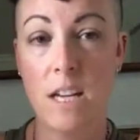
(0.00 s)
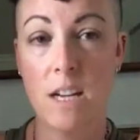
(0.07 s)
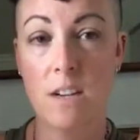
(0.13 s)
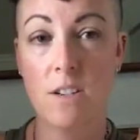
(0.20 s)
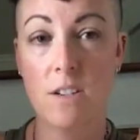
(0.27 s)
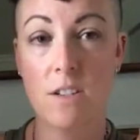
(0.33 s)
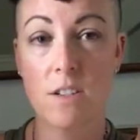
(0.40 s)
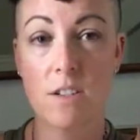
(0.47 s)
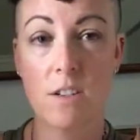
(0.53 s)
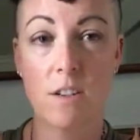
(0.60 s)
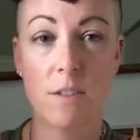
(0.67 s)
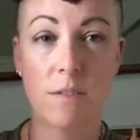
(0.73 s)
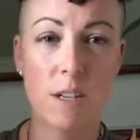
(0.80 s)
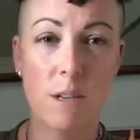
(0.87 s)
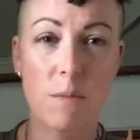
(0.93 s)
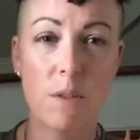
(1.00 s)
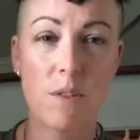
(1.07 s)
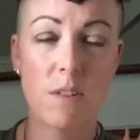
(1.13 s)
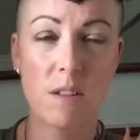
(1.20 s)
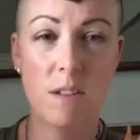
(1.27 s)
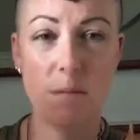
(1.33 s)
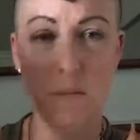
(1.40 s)
and
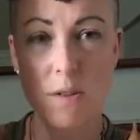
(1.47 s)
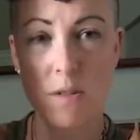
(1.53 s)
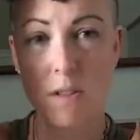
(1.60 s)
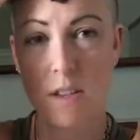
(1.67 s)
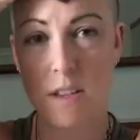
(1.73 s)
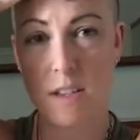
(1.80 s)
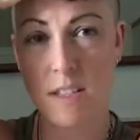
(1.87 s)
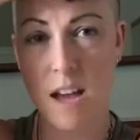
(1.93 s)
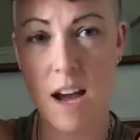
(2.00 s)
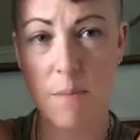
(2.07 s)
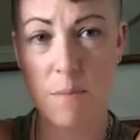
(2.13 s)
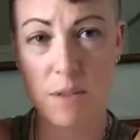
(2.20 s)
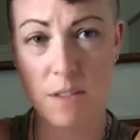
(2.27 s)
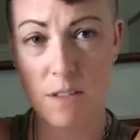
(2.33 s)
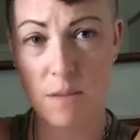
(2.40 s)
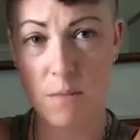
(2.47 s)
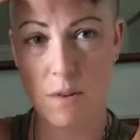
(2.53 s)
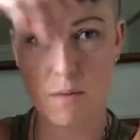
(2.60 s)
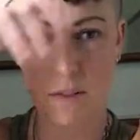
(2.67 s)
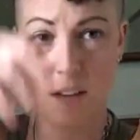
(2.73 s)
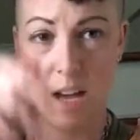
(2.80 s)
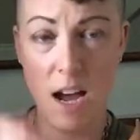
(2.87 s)
mostly this happens more
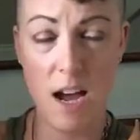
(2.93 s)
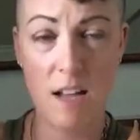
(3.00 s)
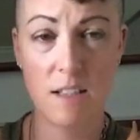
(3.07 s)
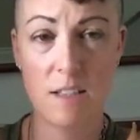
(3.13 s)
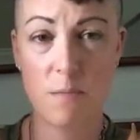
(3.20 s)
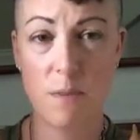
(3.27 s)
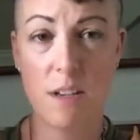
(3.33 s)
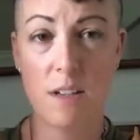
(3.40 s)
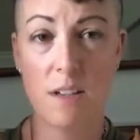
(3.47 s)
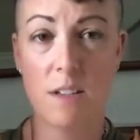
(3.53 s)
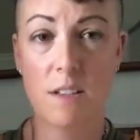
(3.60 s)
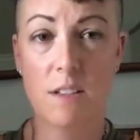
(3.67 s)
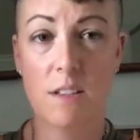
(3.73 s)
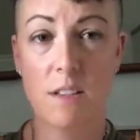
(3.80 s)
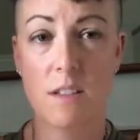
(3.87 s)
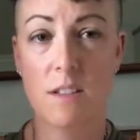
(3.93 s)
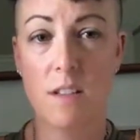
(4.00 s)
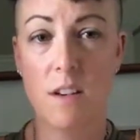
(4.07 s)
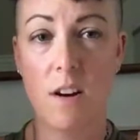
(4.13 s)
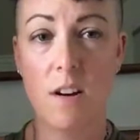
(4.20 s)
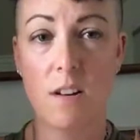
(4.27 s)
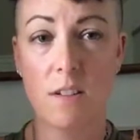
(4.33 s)
with cats, because
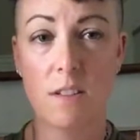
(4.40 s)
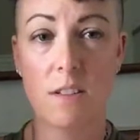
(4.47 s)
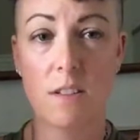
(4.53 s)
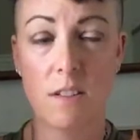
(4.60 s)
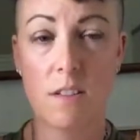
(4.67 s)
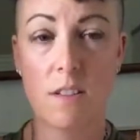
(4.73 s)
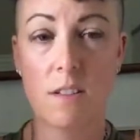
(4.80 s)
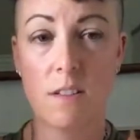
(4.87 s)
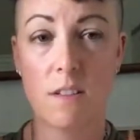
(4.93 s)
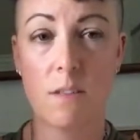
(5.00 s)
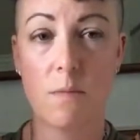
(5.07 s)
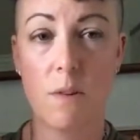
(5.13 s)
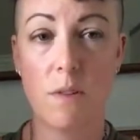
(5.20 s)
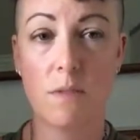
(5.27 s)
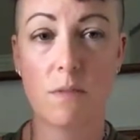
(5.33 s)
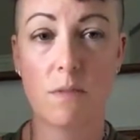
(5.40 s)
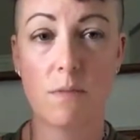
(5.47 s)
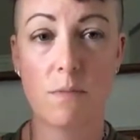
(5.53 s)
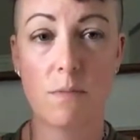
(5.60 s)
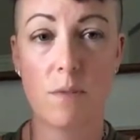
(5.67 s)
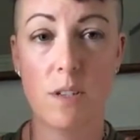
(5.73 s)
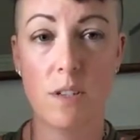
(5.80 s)
dogs, unless it's a small
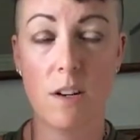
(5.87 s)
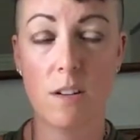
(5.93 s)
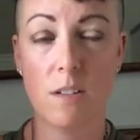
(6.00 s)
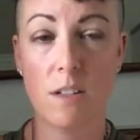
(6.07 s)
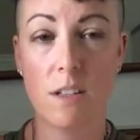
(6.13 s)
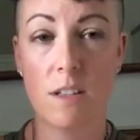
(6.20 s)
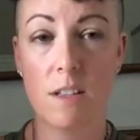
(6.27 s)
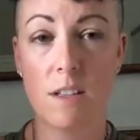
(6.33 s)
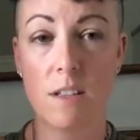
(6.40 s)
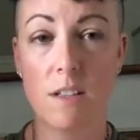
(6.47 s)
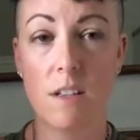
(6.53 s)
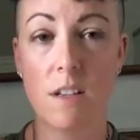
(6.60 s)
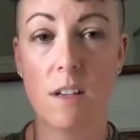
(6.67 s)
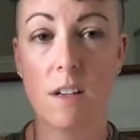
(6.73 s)
breed dog like this,